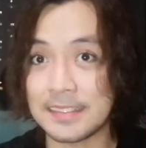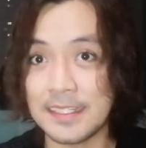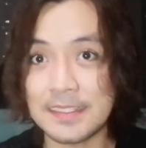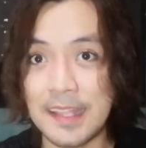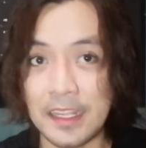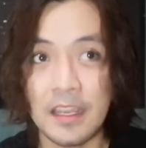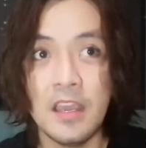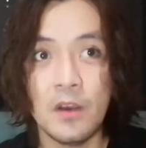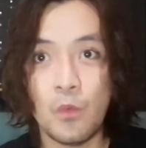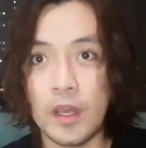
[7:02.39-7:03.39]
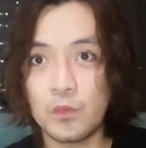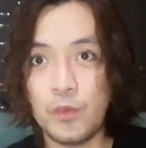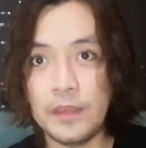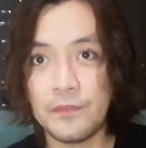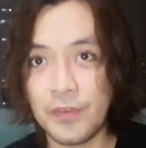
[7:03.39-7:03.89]
Just like what
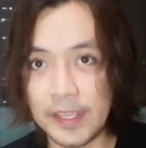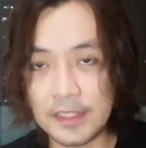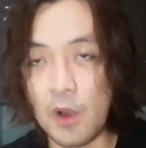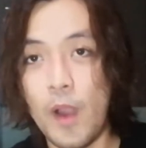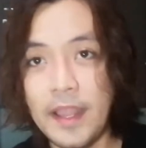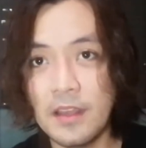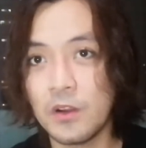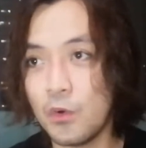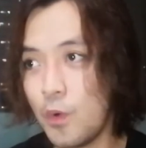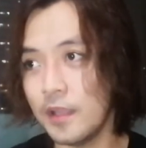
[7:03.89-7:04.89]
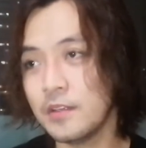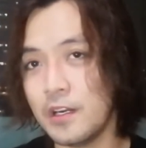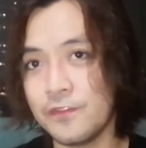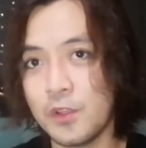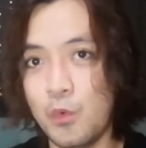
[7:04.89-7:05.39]
we've read a while ago, one
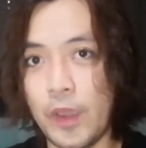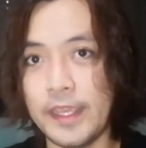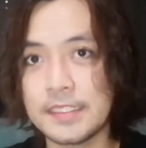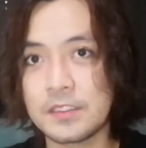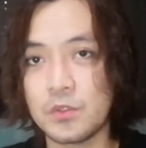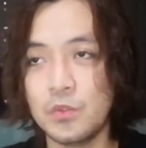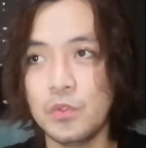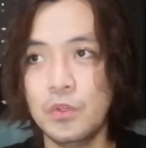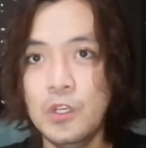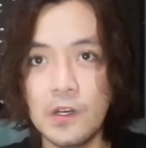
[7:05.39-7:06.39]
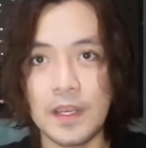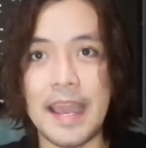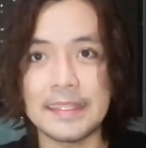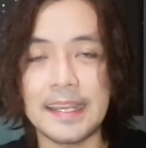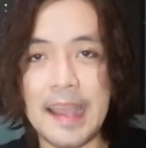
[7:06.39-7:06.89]
of the ways to look
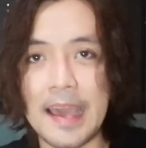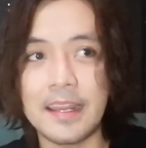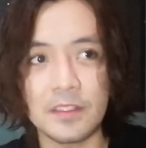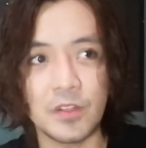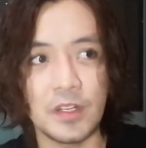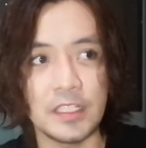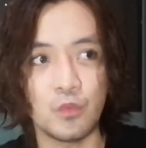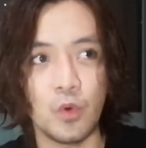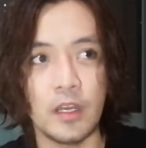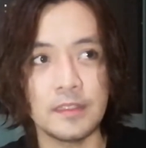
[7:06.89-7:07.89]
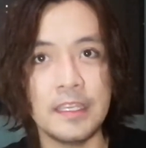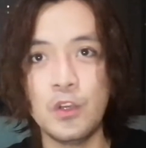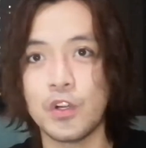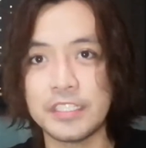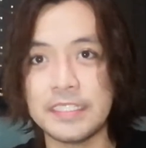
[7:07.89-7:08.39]
at a character is what he
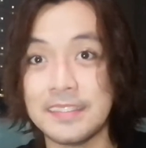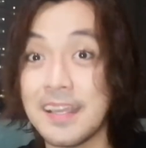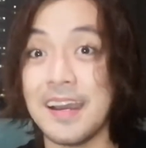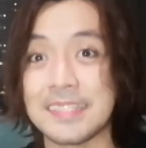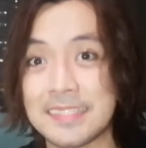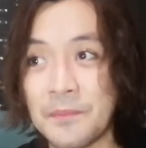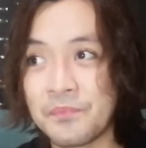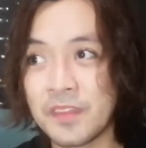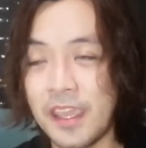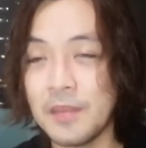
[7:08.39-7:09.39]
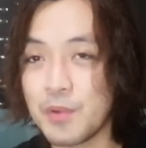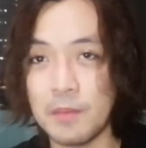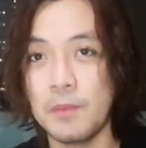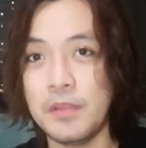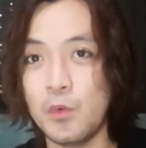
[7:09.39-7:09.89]
or she does, and
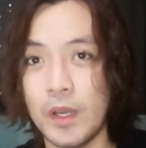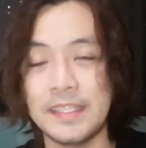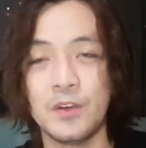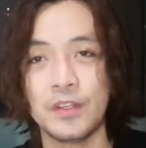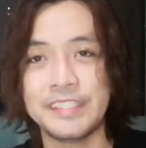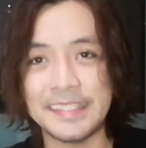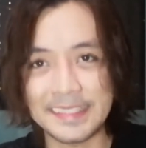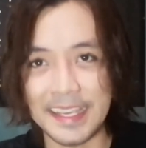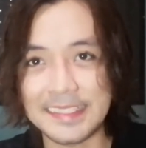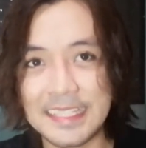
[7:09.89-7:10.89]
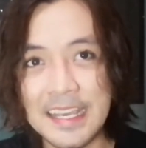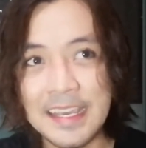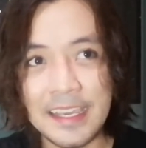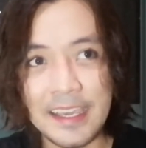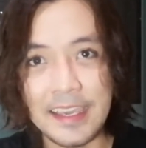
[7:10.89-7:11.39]
probably what he or she says
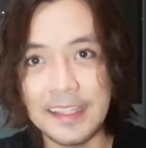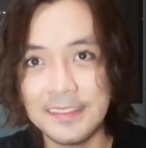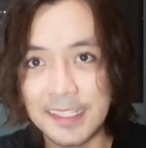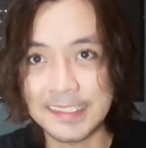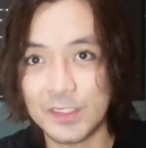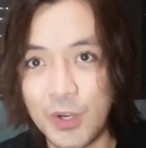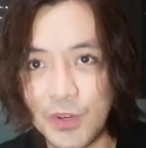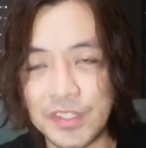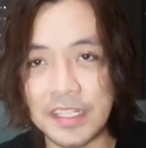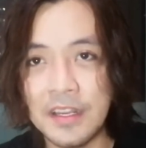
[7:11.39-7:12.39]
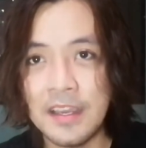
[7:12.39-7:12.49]
in the story.